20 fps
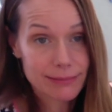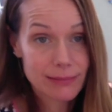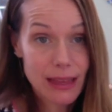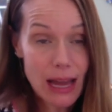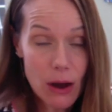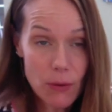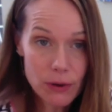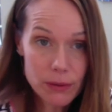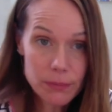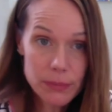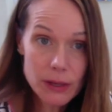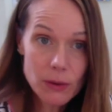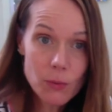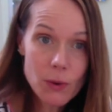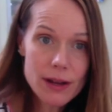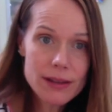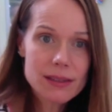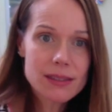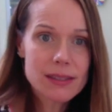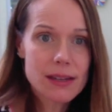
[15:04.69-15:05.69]
That would be
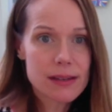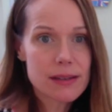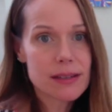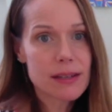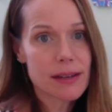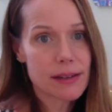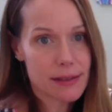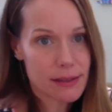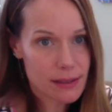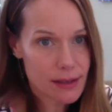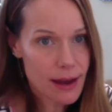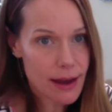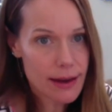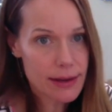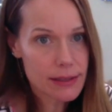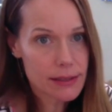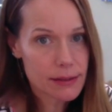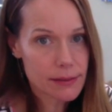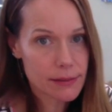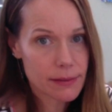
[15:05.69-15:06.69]
one sentence,
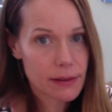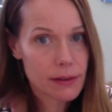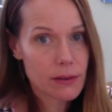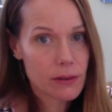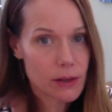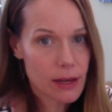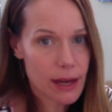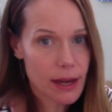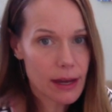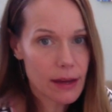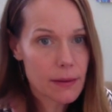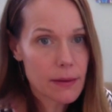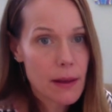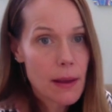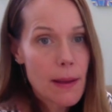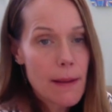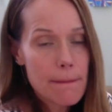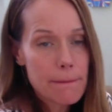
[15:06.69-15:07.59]
guys, okay?